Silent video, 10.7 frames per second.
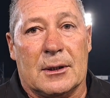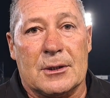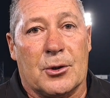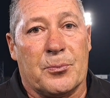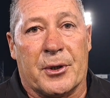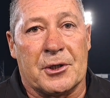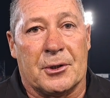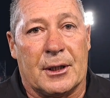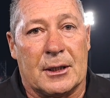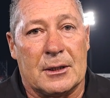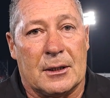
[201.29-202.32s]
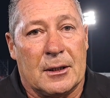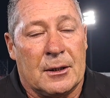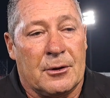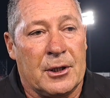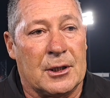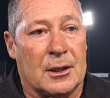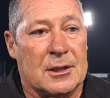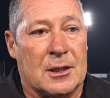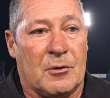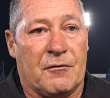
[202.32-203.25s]
There's no pressure on us. I think reaching
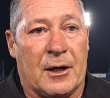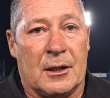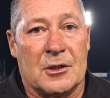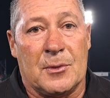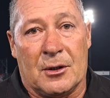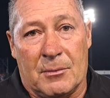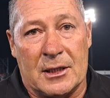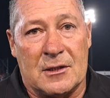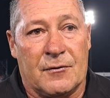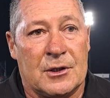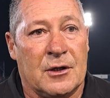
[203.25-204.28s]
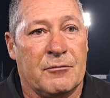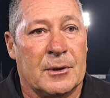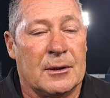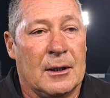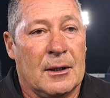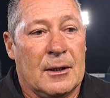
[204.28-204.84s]
a semi-final has been a massive achievement.